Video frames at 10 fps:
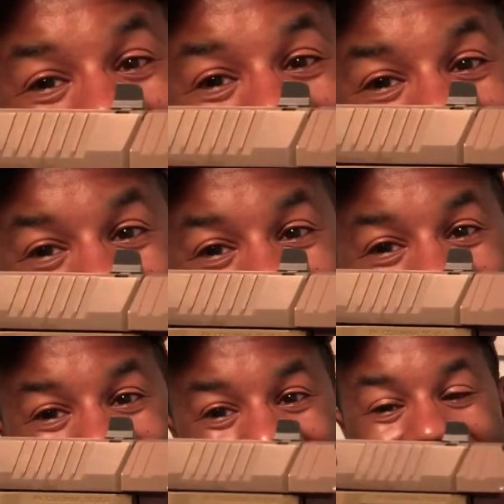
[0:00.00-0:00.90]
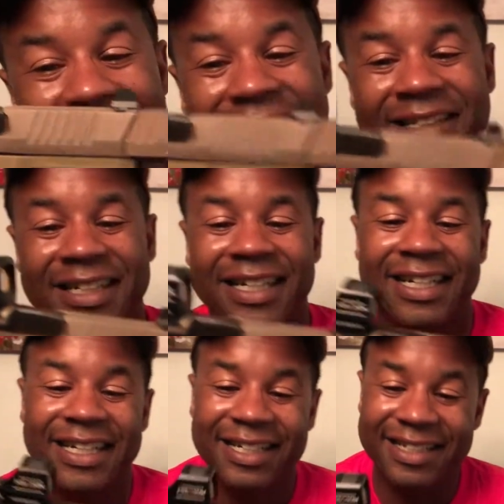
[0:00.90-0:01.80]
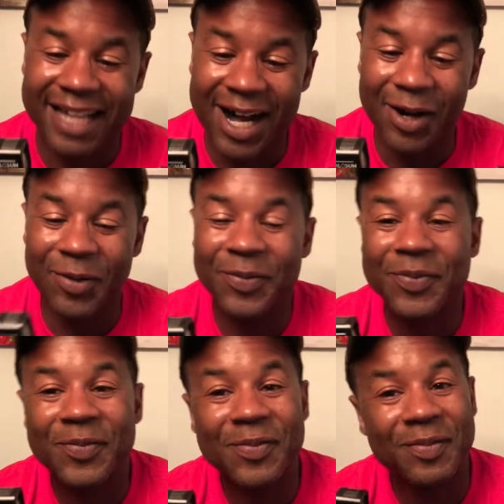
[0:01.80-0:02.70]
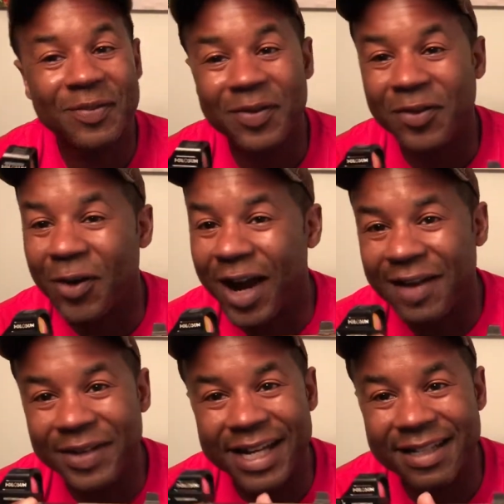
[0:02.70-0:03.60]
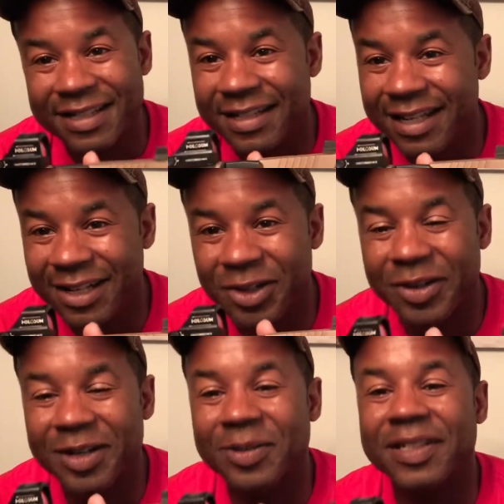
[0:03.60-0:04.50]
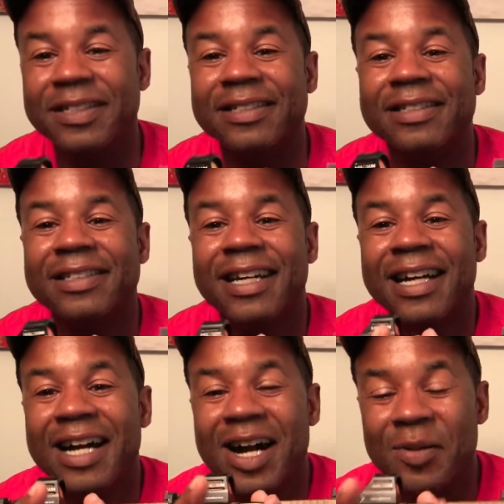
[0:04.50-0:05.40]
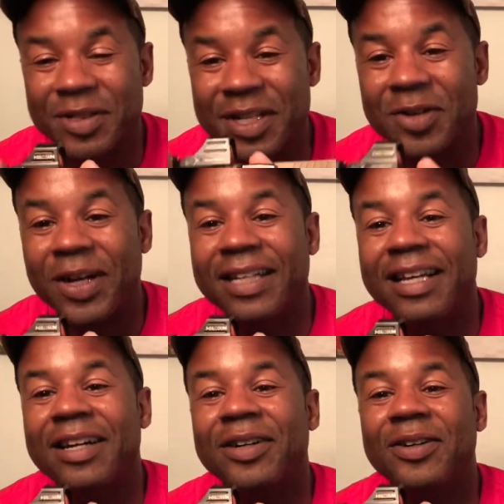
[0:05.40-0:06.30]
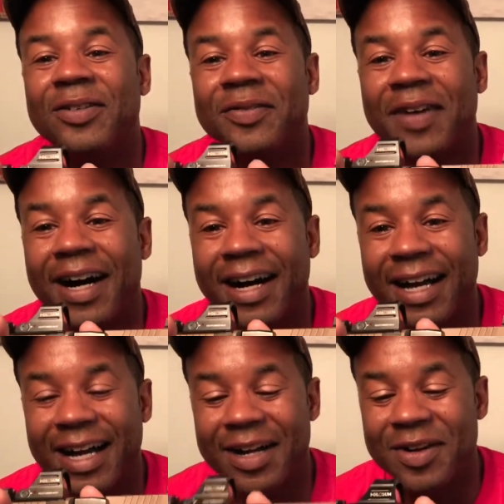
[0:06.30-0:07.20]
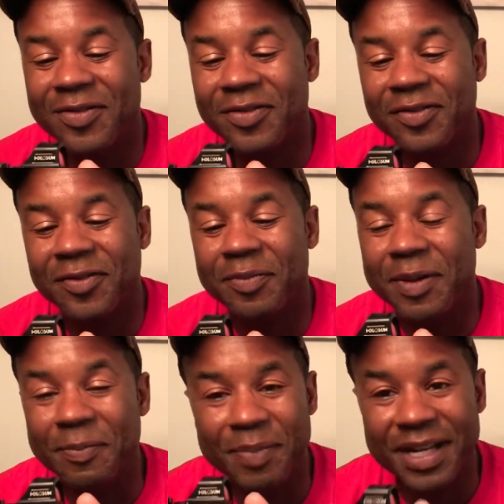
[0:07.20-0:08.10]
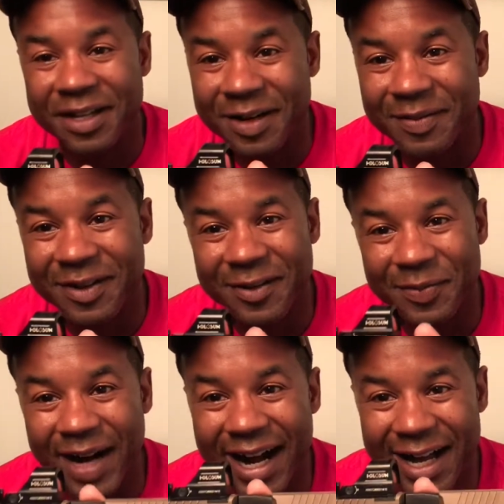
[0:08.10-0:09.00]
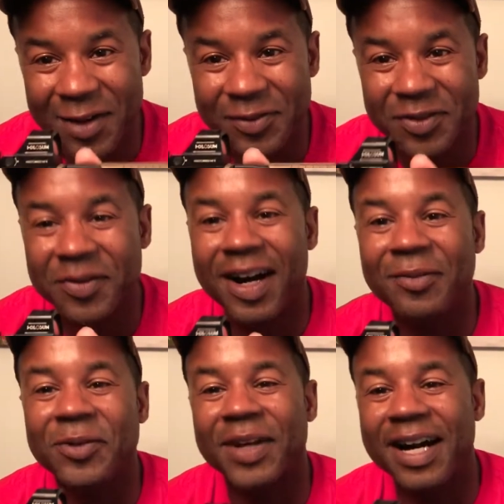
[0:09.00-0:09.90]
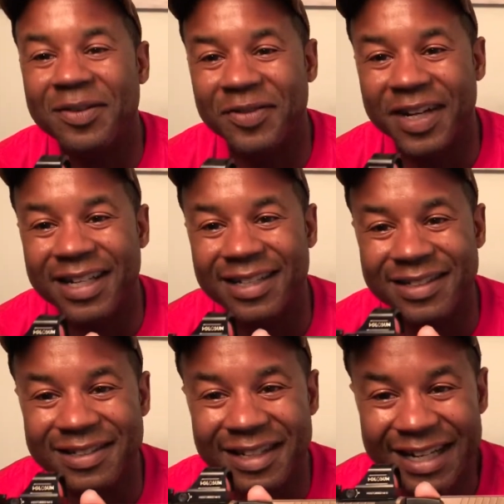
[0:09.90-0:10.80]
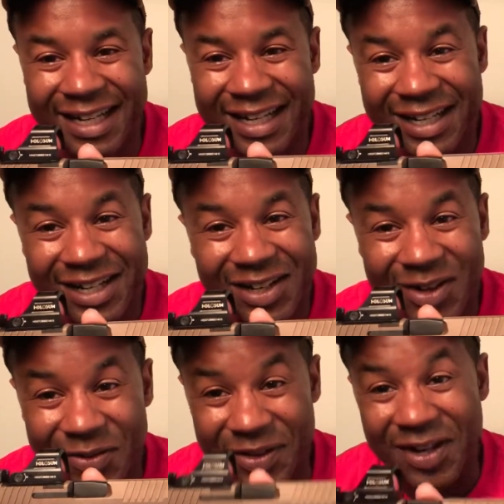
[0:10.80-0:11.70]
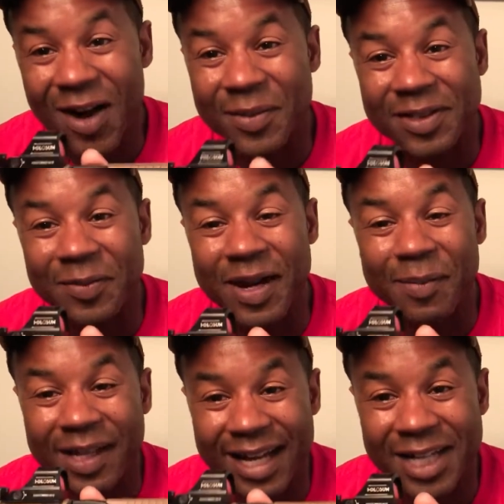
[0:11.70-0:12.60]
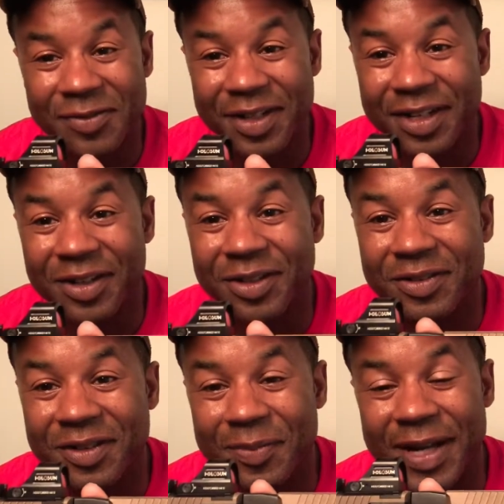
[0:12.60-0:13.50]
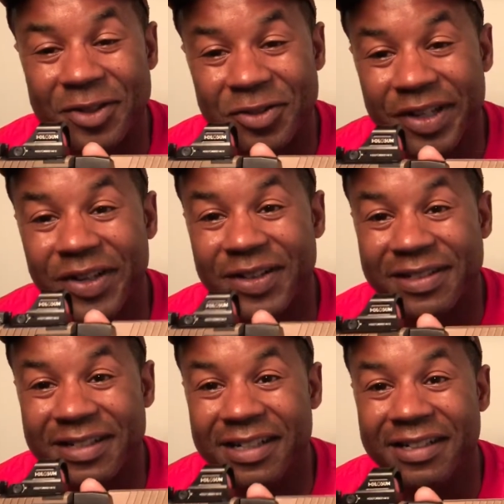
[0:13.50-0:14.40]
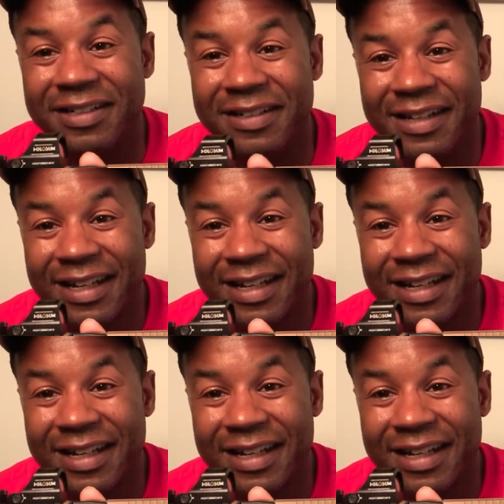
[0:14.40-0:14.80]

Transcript: 509 TAC. Now, before I even get into the nitty and gritty with this, I'm going to tell you right now, I have been beat up by FN 509 fans over the comments I made in my last video about the trigger on this gun.